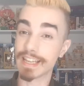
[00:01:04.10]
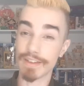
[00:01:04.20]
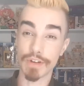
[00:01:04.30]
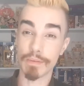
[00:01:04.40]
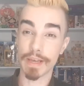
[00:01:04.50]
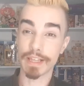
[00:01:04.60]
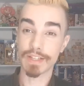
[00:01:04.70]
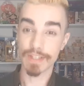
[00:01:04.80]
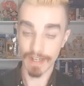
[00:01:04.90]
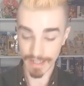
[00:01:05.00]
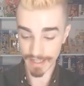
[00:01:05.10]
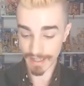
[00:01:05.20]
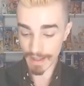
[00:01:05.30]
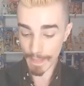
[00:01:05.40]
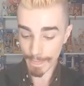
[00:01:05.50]
and give your opinions on it,
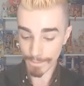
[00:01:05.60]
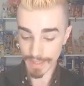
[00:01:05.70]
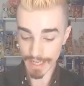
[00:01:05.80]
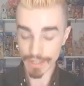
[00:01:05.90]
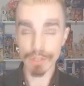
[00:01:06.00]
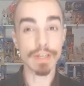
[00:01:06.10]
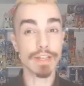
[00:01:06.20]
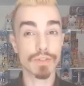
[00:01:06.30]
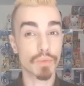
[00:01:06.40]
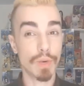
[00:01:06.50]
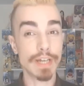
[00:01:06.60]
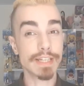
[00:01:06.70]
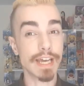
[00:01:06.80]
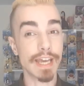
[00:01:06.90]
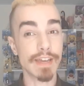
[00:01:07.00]
because she is
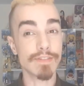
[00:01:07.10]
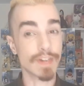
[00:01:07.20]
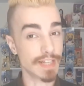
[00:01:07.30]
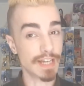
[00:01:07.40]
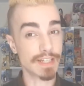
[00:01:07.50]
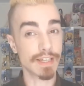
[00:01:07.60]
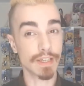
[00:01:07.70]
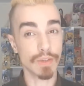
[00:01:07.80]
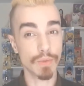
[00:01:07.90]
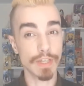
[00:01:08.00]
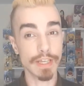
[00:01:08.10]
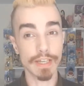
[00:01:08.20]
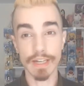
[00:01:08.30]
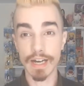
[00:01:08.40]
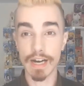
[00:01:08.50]
quite a fantastic,
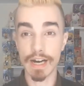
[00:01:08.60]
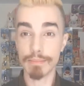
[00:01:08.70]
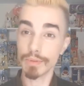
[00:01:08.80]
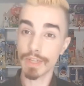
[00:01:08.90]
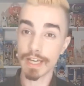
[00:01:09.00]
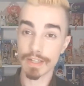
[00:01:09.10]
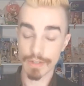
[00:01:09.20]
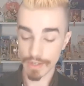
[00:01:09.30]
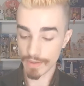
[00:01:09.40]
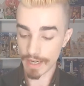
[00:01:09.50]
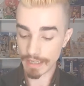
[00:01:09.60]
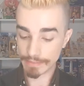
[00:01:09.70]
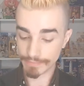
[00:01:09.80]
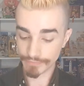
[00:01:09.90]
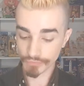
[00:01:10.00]
unique bootleg. So
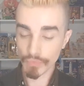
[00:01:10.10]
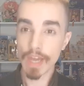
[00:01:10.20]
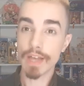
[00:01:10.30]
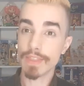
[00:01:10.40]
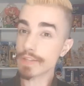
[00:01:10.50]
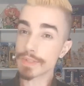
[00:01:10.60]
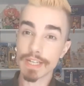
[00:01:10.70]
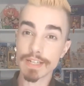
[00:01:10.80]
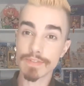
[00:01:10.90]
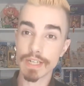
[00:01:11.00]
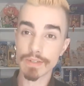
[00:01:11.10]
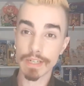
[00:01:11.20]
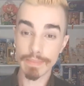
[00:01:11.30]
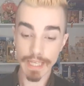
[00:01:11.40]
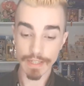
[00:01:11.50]
that's what today's video is
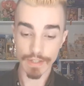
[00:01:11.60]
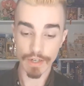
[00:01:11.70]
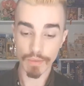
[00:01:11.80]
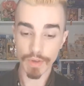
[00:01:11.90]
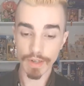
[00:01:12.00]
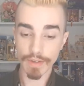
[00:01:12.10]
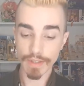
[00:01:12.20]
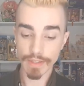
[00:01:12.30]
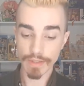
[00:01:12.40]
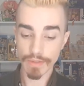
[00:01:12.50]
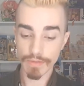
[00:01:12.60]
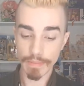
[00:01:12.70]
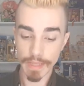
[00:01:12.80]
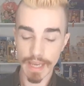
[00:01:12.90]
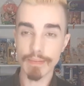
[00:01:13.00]
going to be. So we're going to
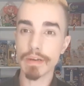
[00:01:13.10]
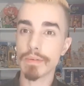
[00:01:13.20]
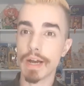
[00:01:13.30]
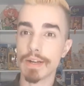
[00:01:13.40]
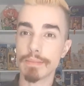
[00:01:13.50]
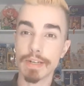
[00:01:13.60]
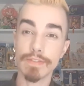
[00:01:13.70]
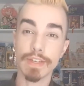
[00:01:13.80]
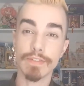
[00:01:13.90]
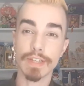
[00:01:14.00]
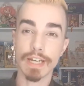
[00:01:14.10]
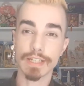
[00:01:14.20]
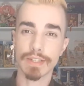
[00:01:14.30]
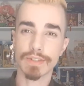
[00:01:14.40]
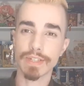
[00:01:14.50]
flip the camera around. I'm going to give you
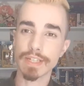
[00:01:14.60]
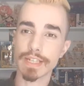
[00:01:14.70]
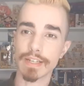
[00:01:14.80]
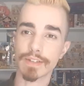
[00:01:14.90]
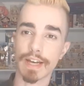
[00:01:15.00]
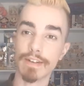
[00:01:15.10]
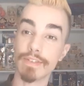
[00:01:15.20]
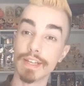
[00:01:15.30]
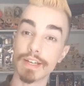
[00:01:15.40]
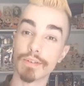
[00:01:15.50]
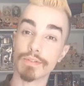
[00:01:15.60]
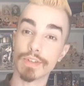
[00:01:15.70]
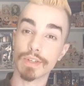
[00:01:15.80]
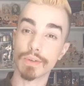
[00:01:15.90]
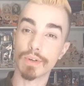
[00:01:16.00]
guys a little detailed kind of video
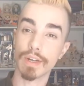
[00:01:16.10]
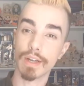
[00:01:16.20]
review